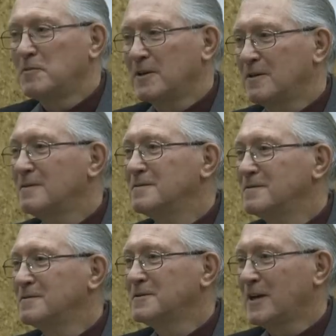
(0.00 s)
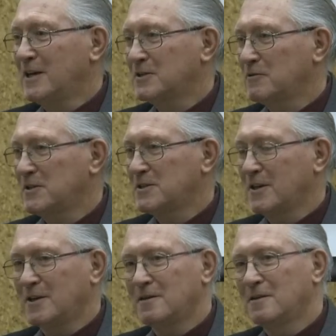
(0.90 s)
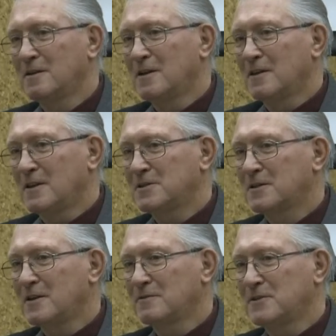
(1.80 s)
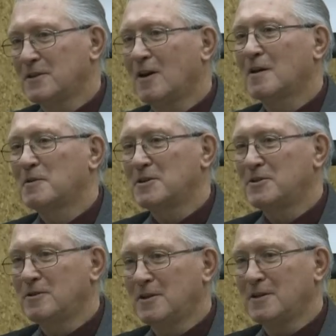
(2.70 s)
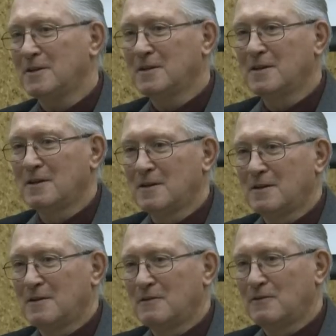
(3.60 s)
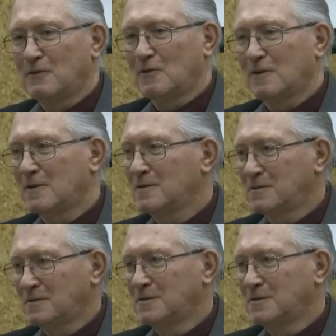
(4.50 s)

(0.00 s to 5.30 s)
But as I was saying, this gives the opportunity for